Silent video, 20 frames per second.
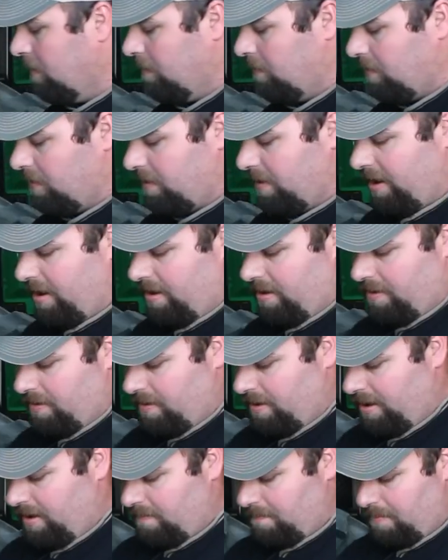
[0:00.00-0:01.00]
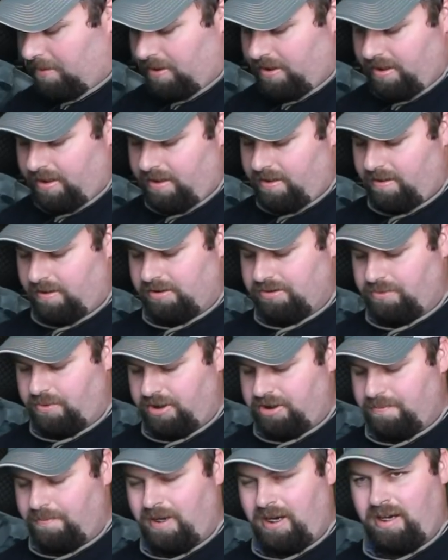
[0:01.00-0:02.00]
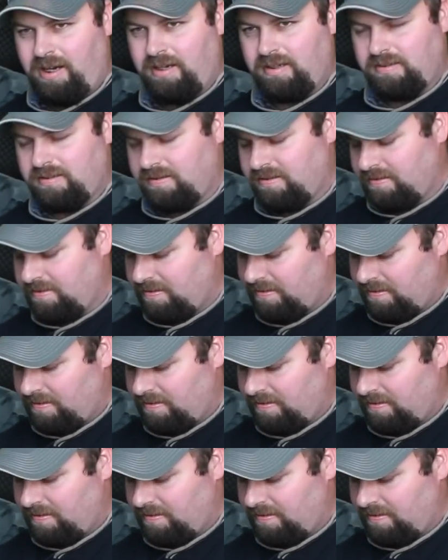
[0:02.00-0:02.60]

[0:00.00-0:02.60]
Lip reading: we're ready to go ahead and plug in our switch box.